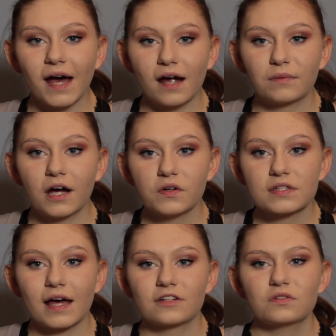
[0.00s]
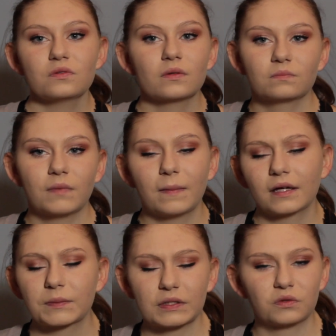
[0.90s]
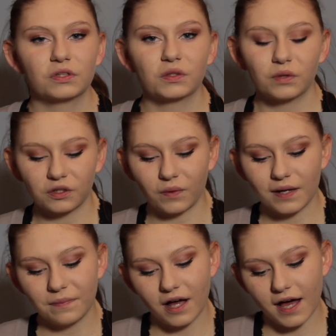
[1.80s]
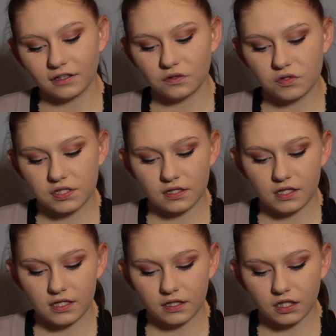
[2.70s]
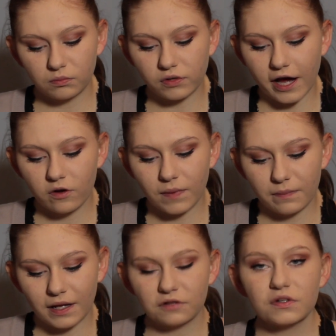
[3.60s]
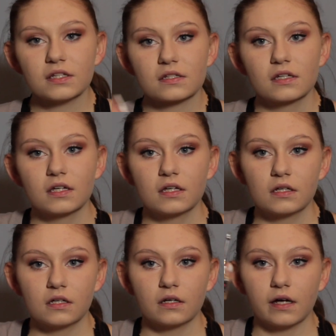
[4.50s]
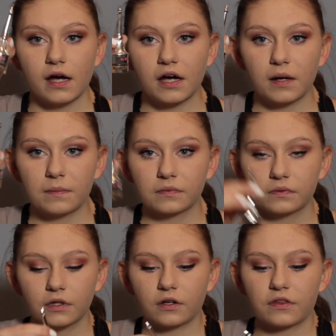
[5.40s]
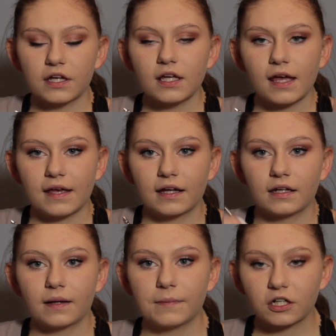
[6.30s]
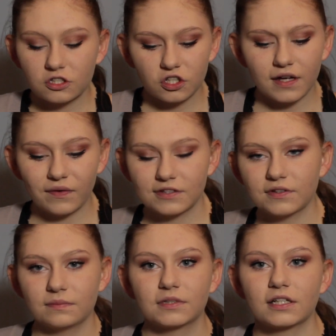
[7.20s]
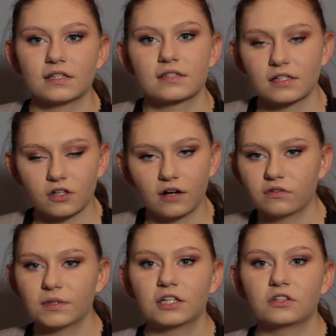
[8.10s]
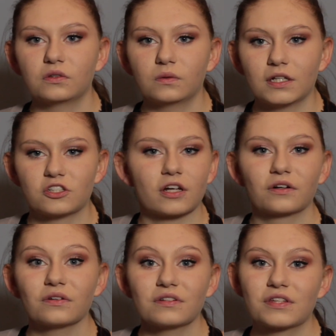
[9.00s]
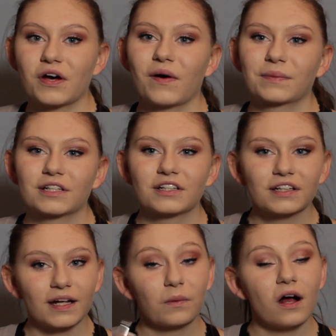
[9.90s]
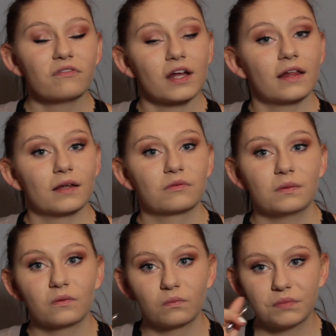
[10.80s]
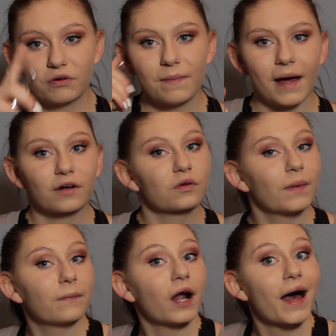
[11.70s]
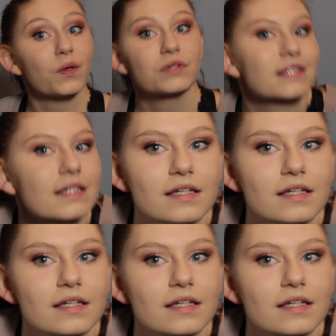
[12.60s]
my eyebrows. I do my makeup in a really weird way, but I use the Ka-Brow by Benefit little thing, and I'm not going to show you how I do it because it's hard for me to do in general, so I'm going to turn the camera off and then be right back with my brows.